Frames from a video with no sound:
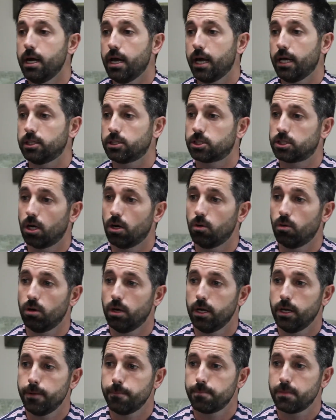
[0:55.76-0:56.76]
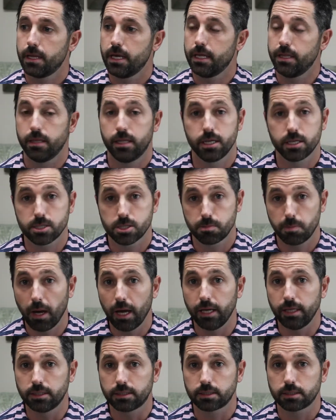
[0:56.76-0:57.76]
And so in this
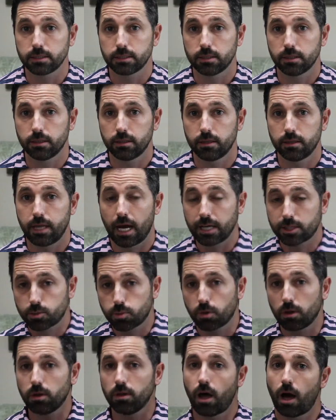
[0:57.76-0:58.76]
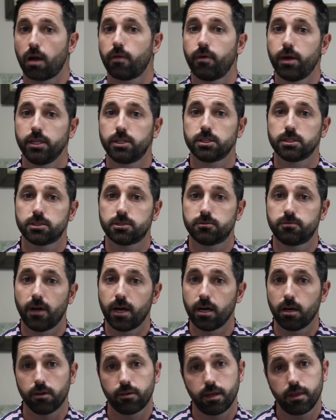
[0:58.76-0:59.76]
space, that's where a lot of agents
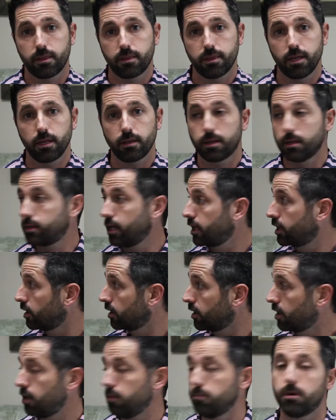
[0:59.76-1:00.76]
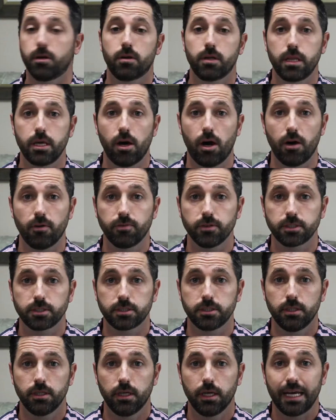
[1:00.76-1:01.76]
fail. They think that they can come here to the
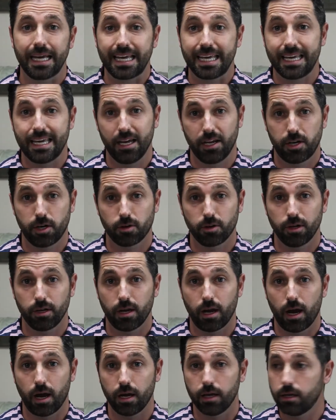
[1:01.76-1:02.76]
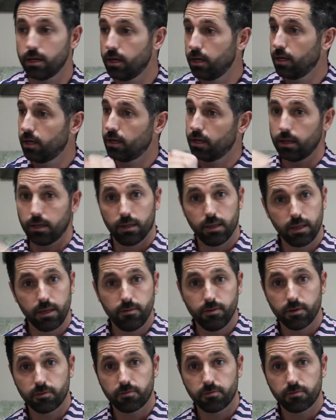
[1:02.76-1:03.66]
office, get here at nine, leave at